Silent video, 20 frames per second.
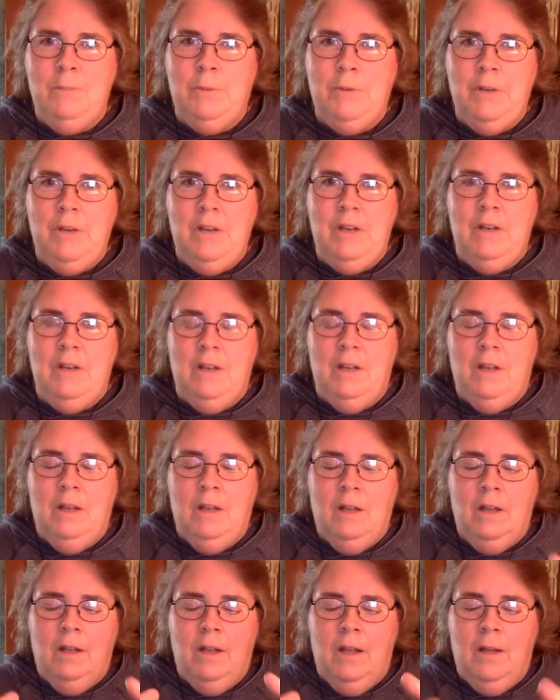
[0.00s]
putting
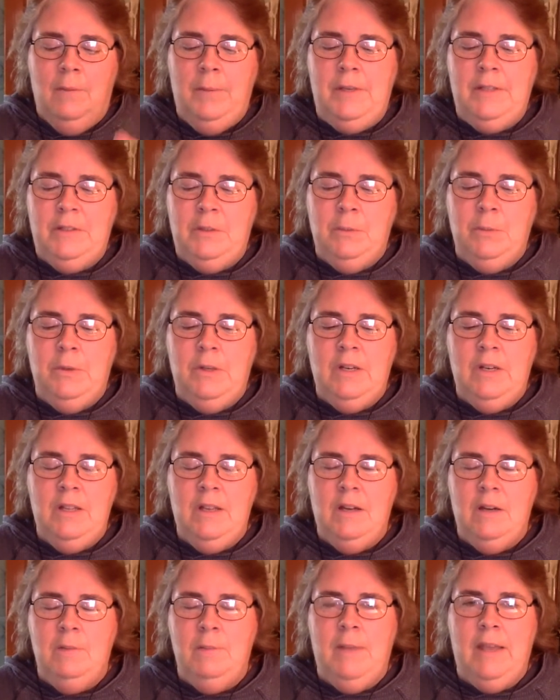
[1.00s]
a piece of wood in
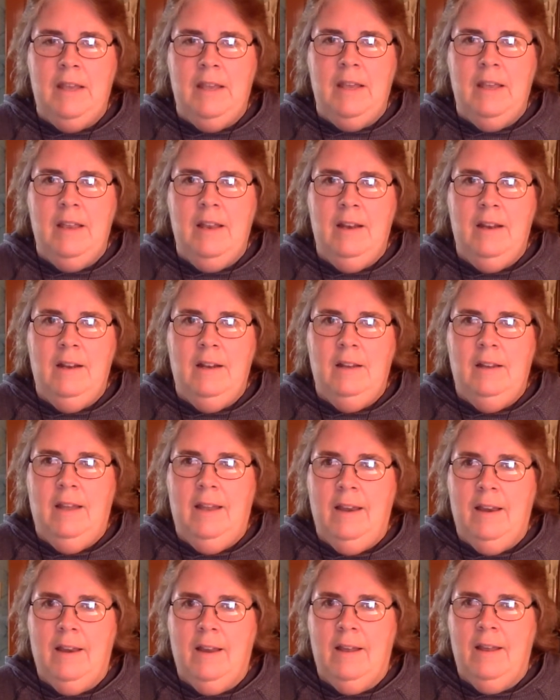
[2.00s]
there and making
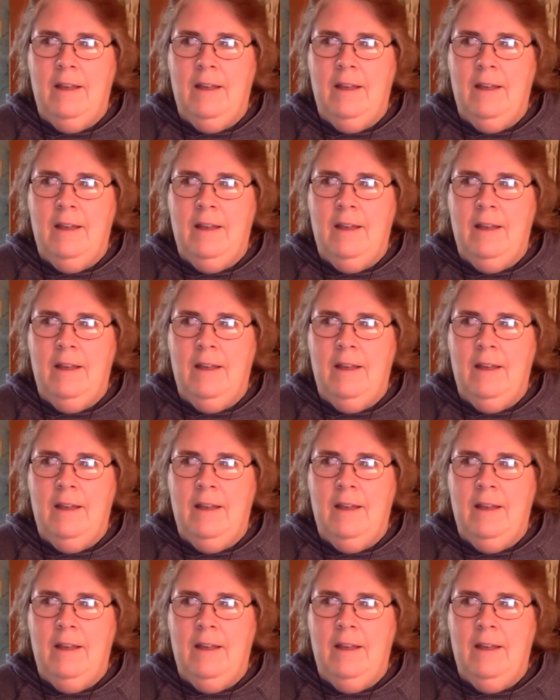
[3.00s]
like